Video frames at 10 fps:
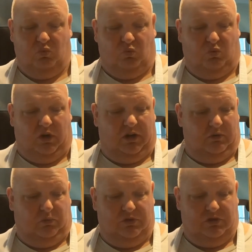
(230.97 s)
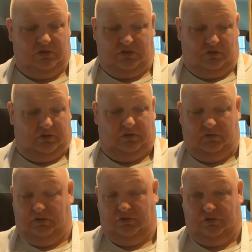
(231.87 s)
run it with just
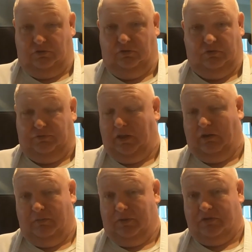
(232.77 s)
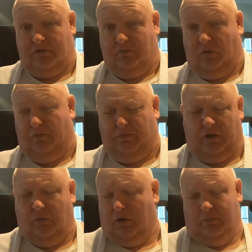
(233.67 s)
the, the choux, the flour mixture,
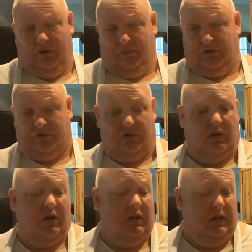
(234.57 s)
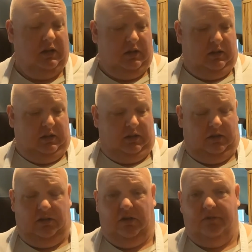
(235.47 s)
flour, water, butter mixture
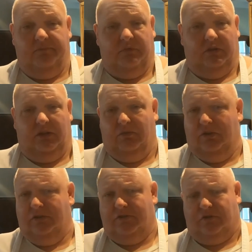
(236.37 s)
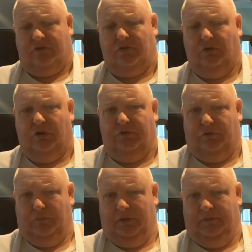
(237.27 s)
in there. Let it run until it starts to cool off
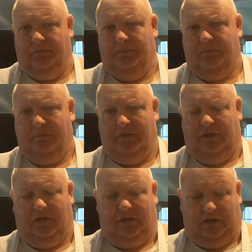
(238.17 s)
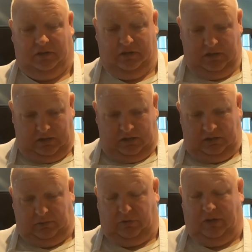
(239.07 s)
a little bit. Then, uh, then